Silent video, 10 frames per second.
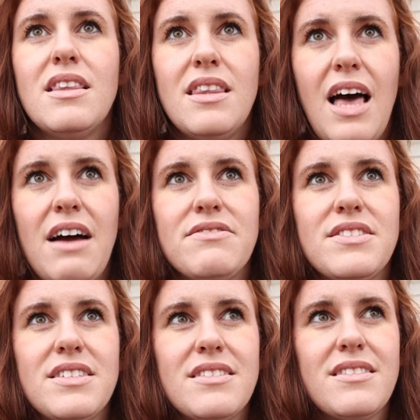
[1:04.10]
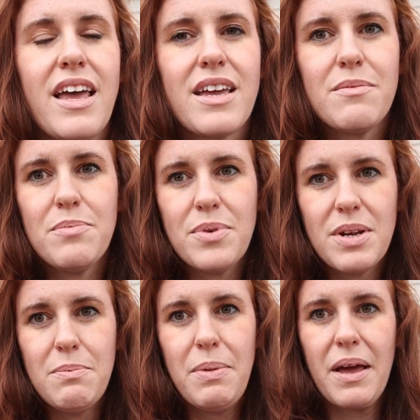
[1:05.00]
left like
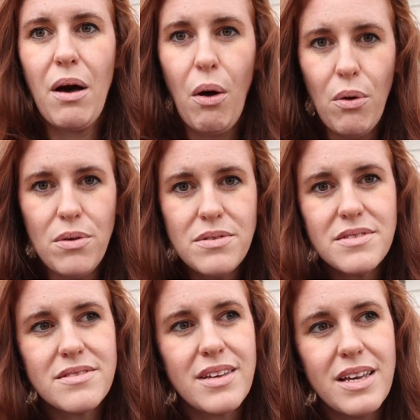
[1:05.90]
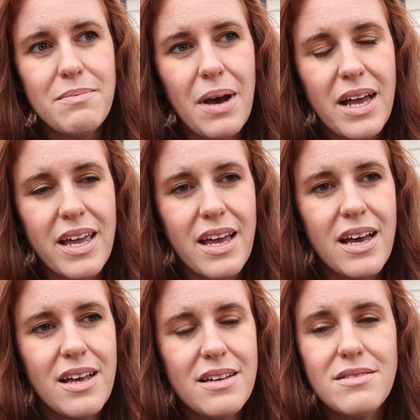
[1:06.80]
pretty big holes in my
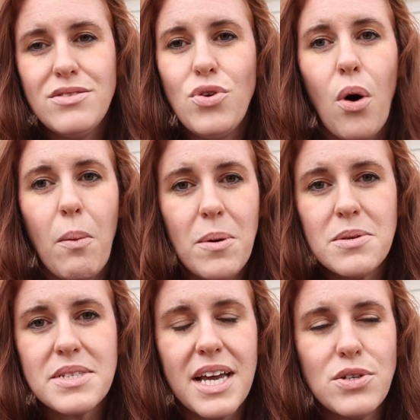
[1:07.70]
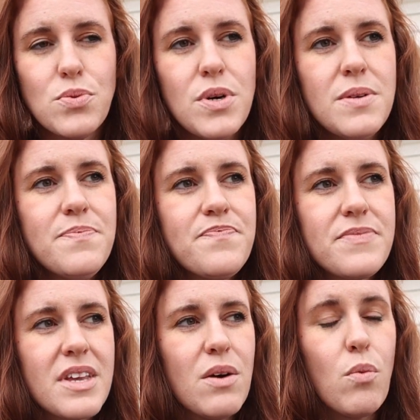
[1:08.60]
uh, normal schedule
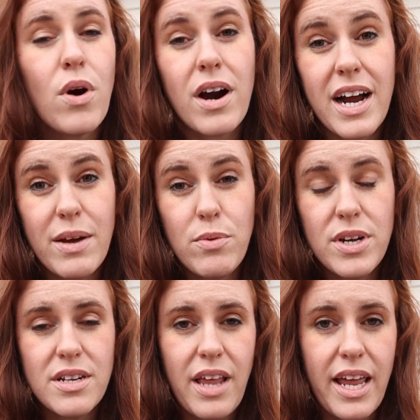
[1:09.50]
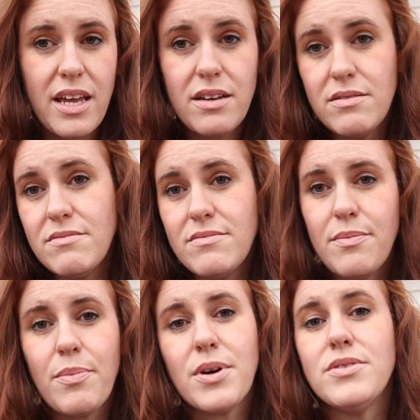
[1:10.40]
where I would like
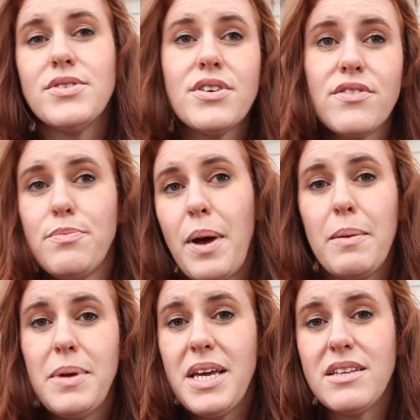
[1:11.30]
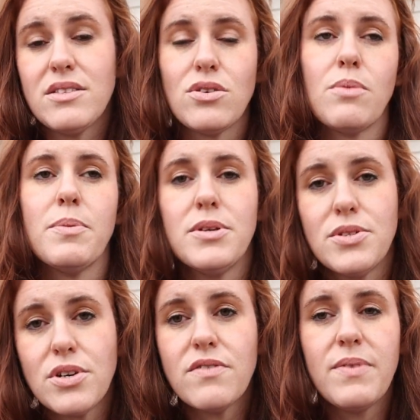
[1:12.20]
preserve my beets or
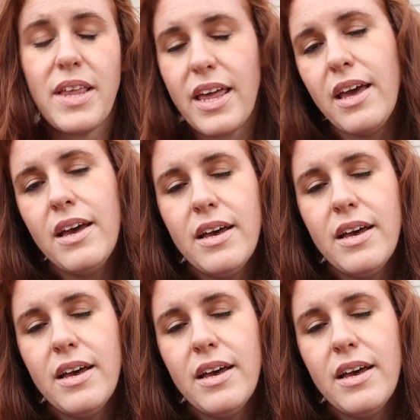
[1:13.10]
preserve like